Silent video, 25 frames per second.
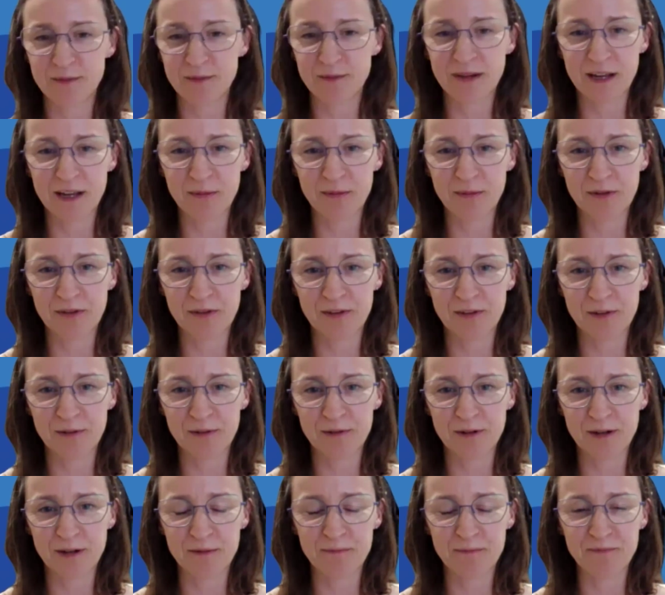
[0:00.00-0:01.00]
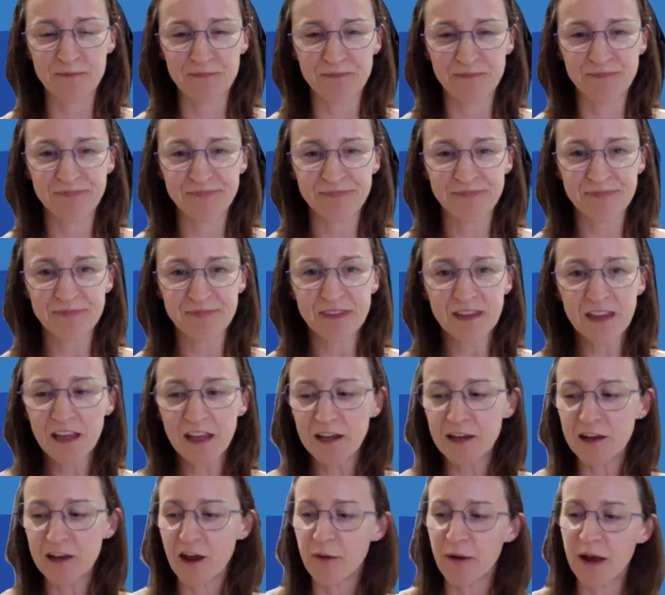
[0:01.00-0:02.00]
to be able to,
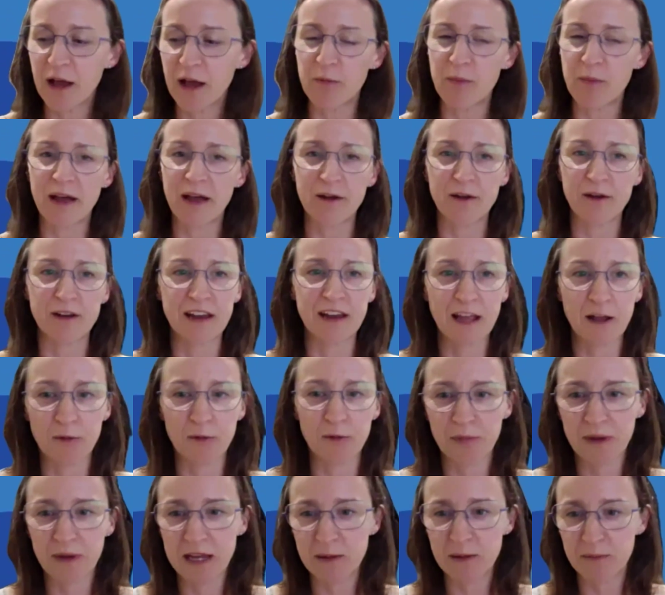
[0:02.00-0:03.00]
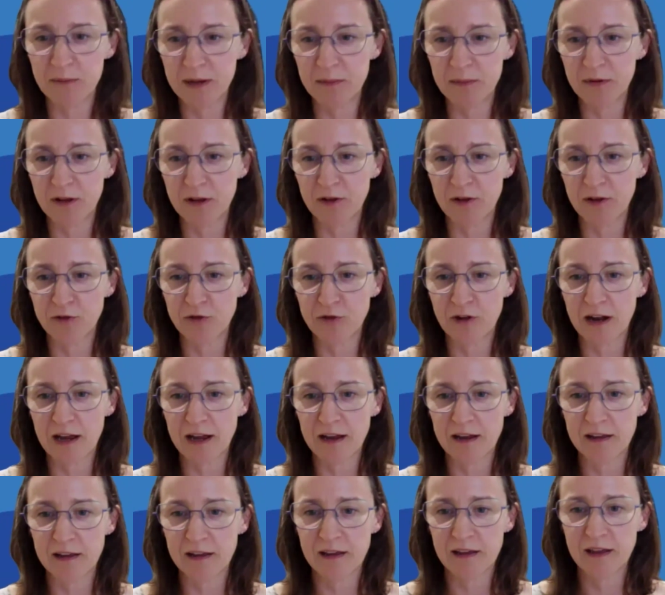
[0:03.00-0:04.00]
help out and help keep people on
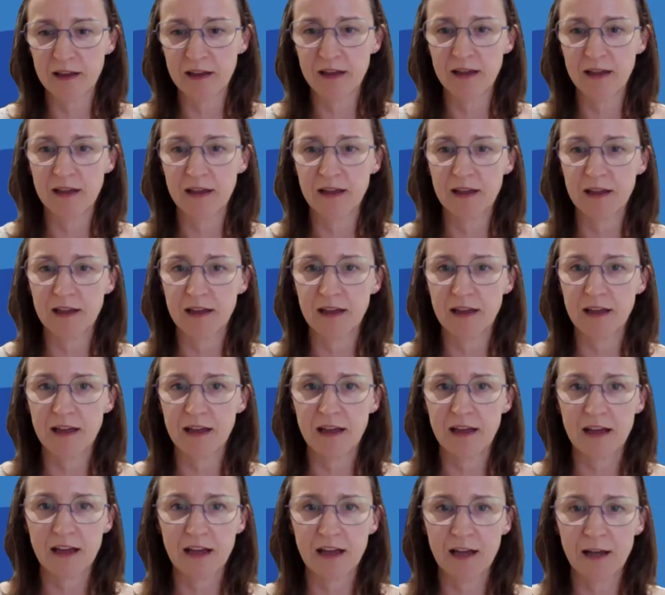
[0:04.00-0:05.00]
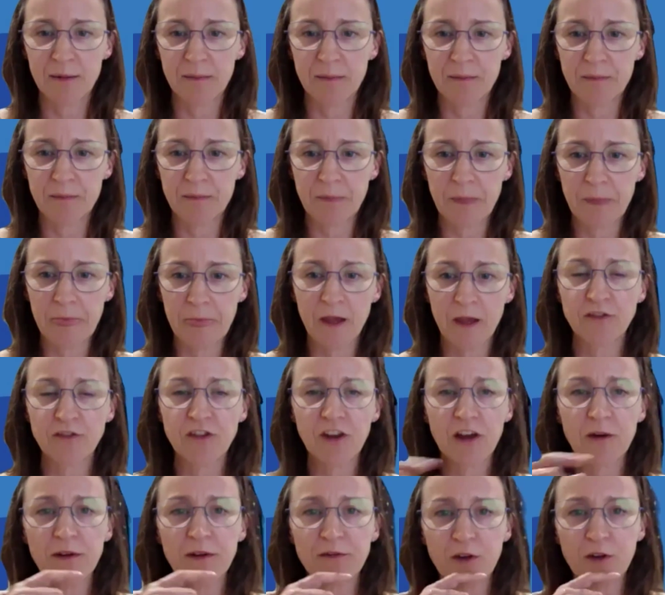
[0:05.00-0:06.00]
track. Jo,
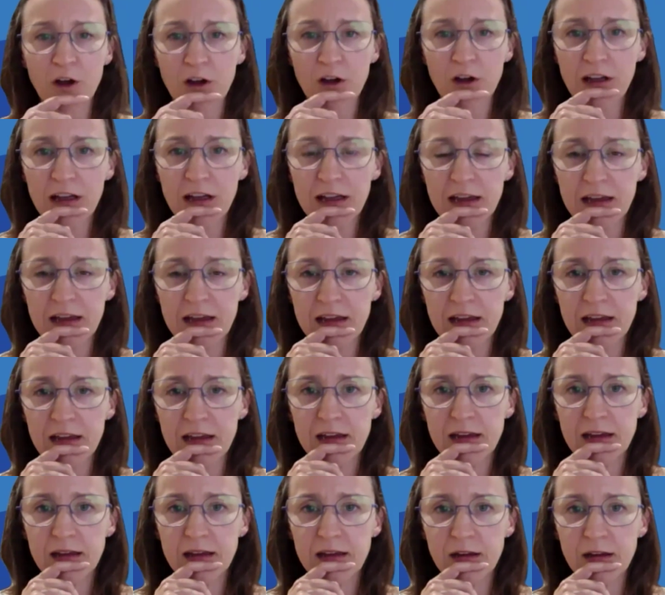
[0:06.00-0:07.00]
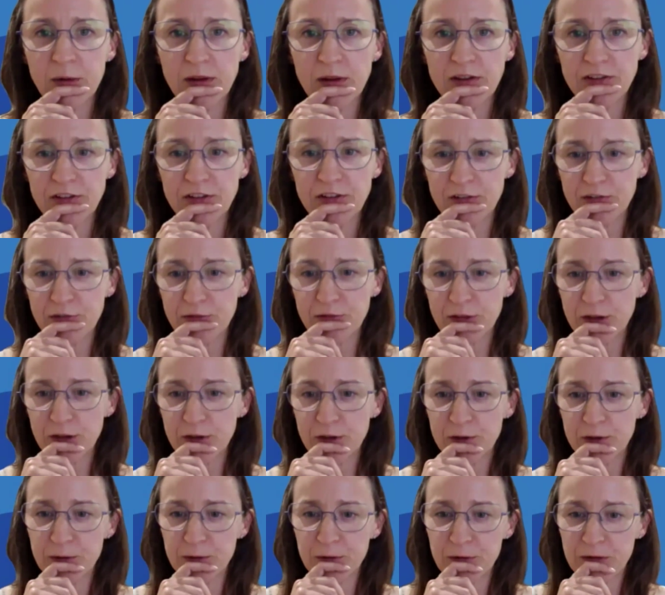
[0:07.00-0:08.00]
I've got a question for
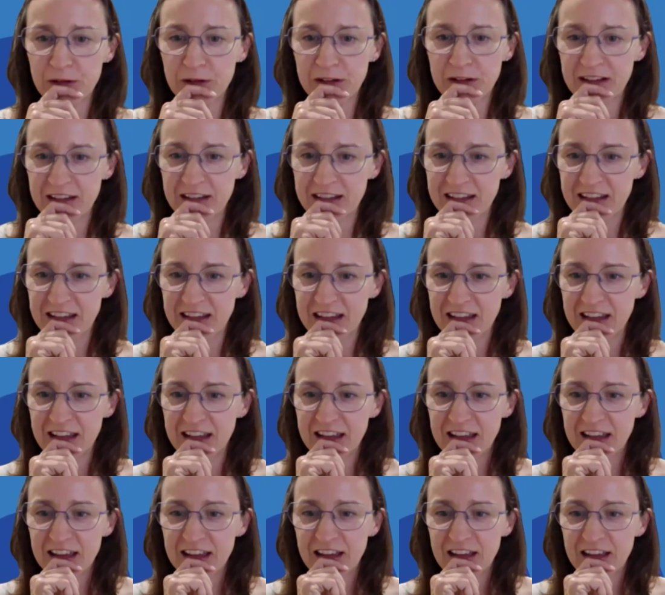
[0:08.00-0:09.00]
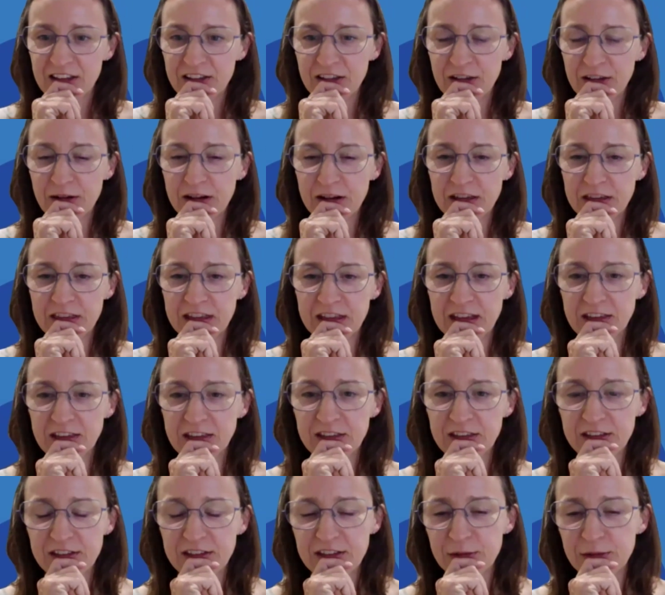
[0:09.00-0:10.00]
you. So I
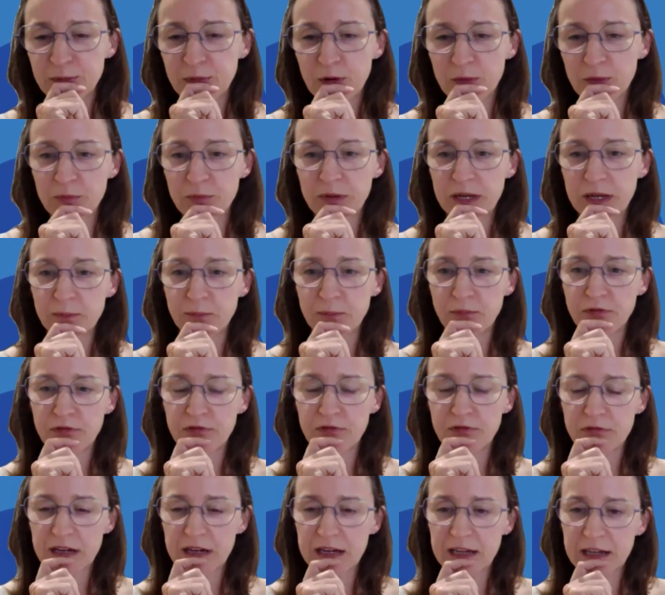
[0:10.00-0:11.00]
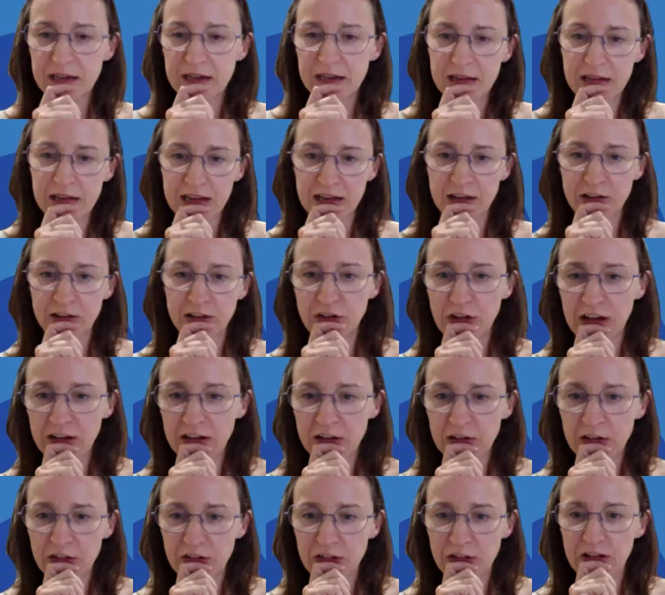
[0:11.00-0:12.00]
think this is probably
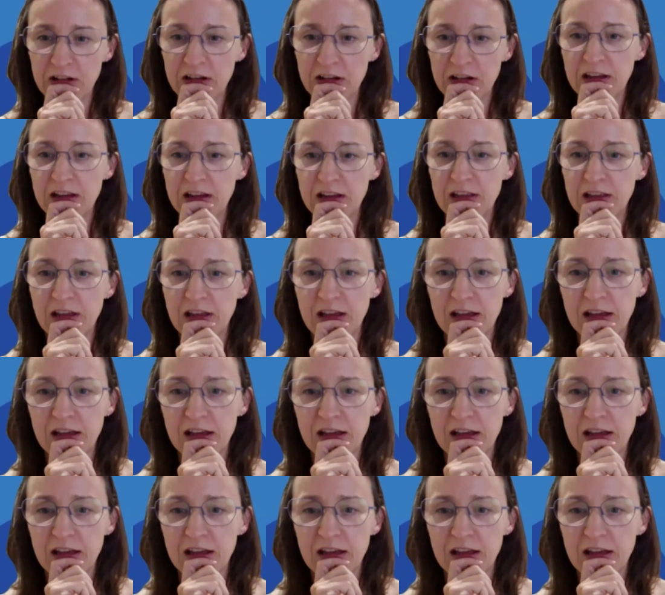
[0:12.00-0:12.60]
pre-injection.